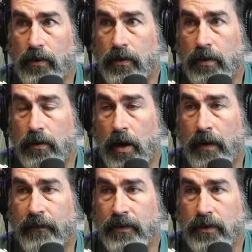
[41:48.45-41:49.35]
the
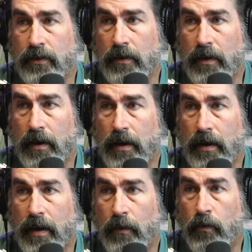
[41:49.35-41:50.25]
officer,
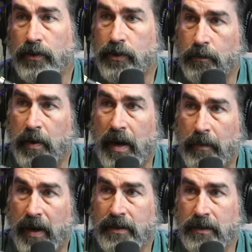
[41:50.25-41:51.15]
once you pop
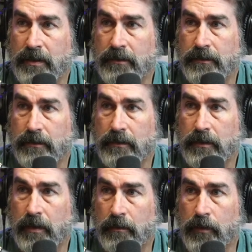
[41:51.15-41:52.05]
positive,
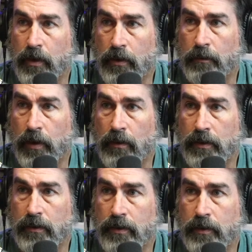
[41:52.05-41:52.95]
you know, you blow
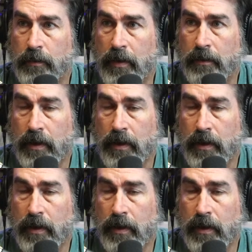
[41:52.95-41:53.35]
into the tube, you pop,